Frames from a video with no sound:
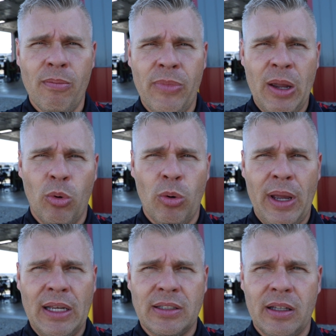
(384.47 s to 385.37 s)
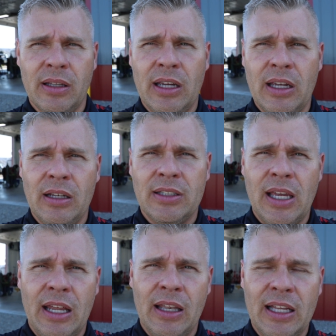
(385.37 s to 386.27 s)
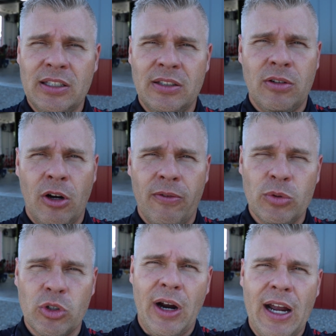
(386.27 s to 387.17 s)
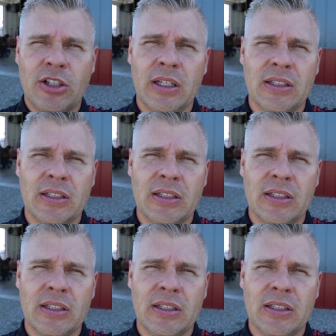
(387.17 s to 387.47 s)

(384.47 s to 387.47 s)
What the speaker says: They were basically saying, let's start from scratch.